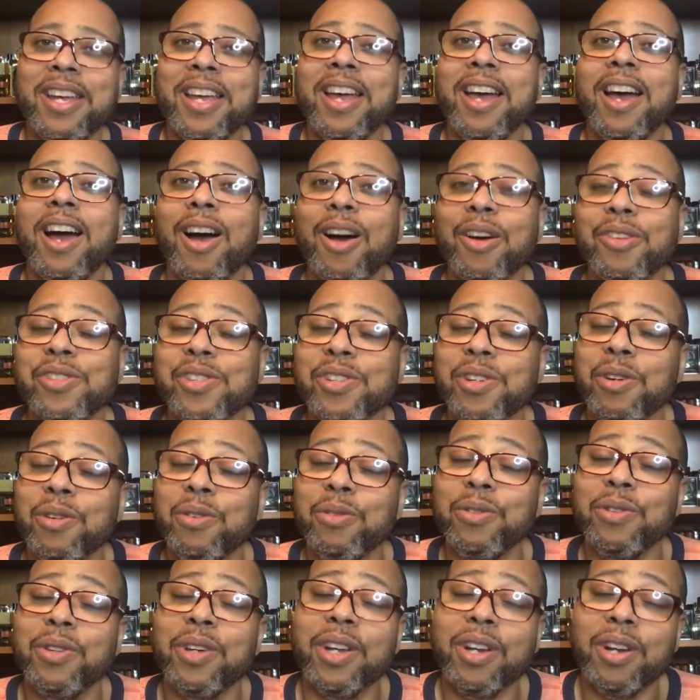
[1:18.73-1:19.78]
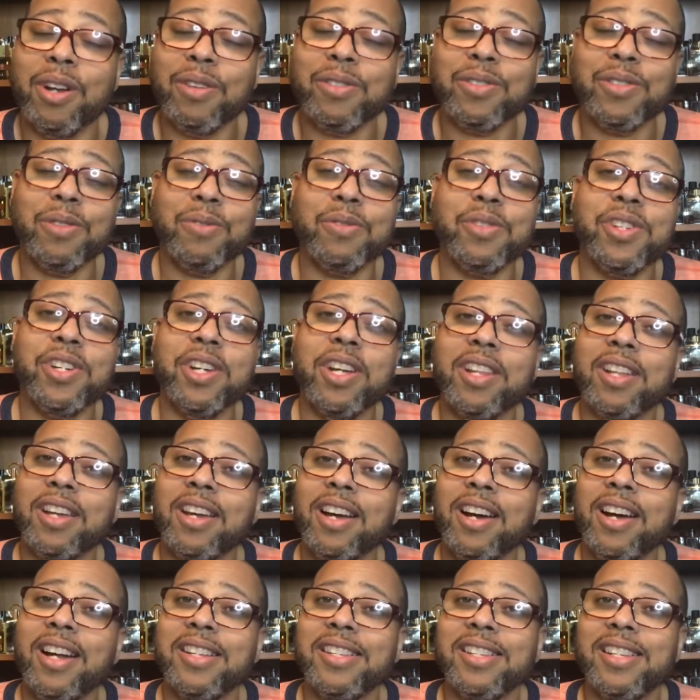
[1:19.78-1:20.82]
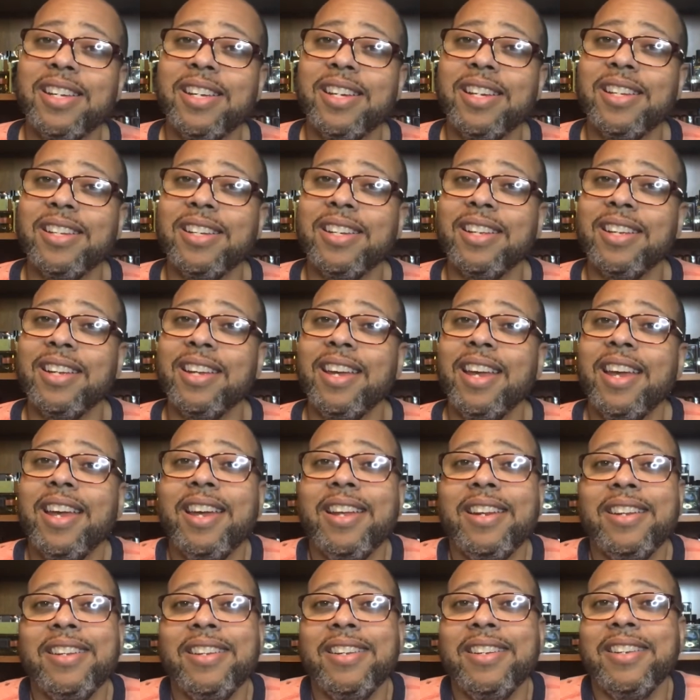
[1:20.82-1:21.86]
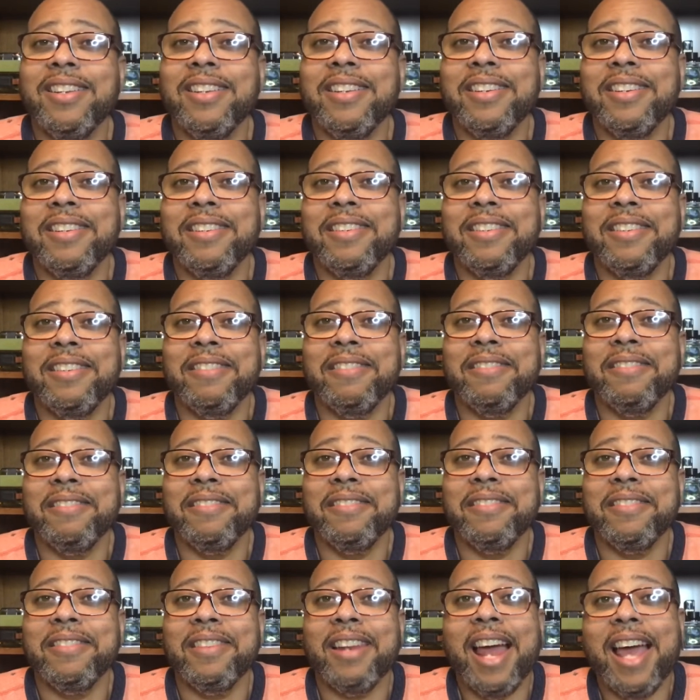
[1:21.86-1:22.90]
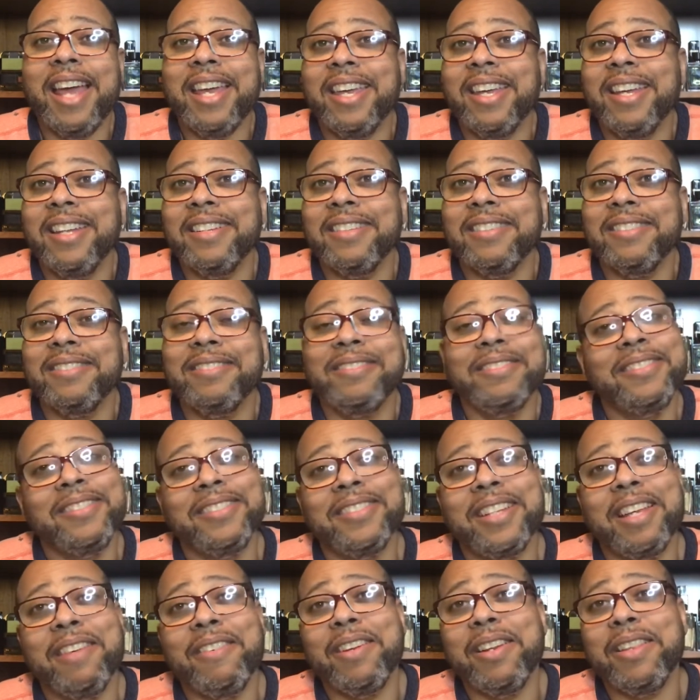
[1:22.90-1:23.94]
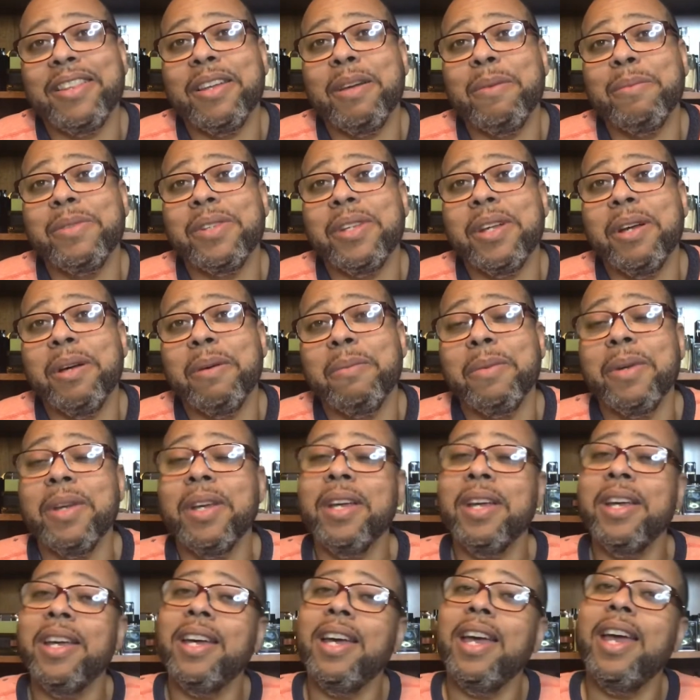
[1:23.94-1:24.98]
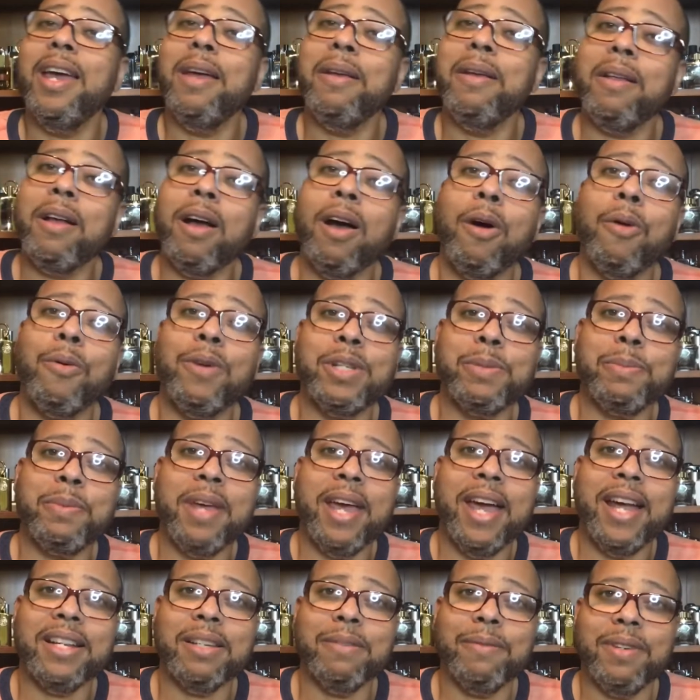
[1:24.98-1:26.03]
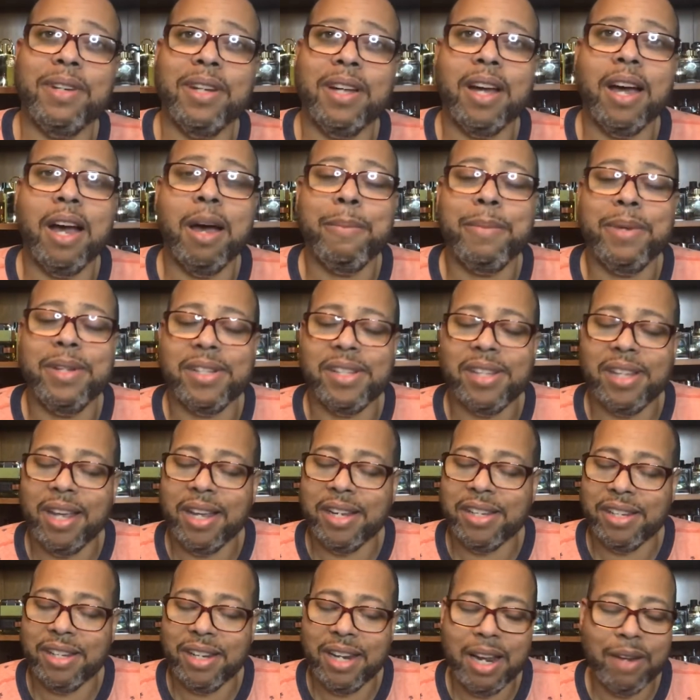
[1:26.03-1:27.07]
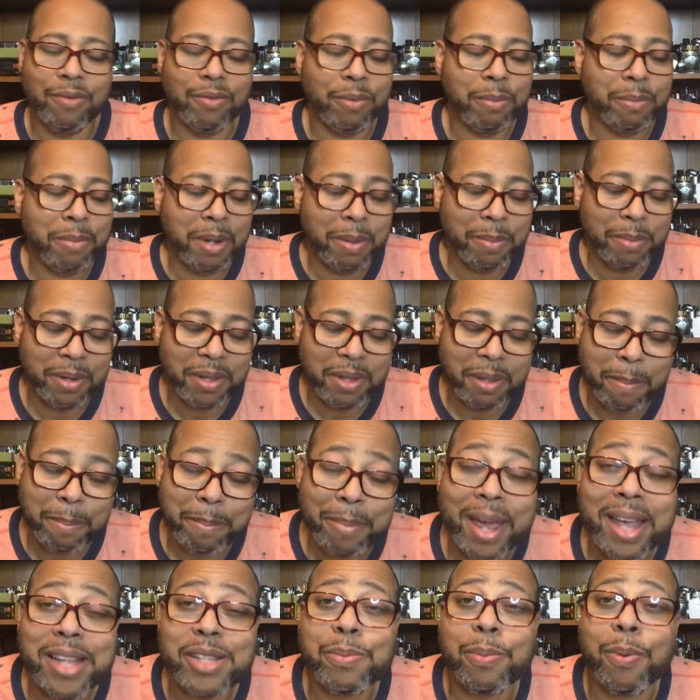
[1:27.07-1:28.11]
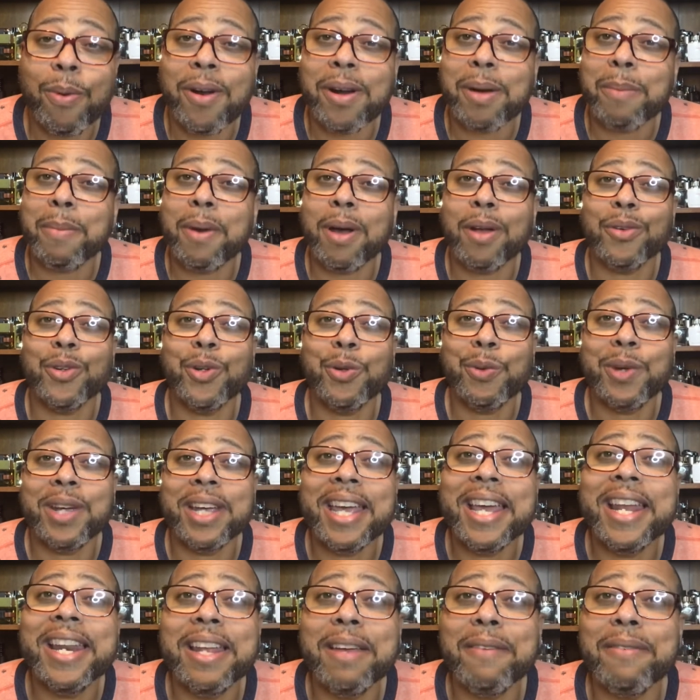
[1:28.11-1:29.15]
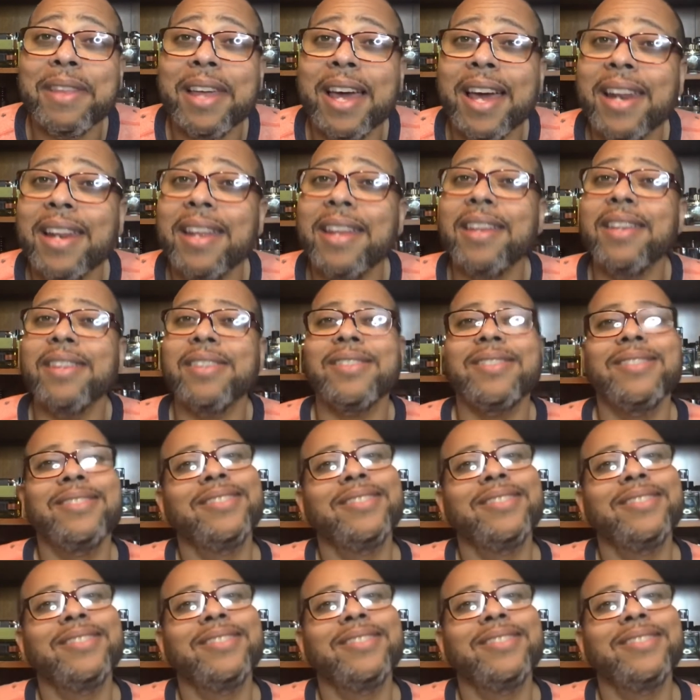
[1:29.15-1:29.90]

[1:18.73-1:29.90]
Also, you can also share the content and like it. Give it a thumbs up and always be active in the comments section. And remember, the best part about doing any of that is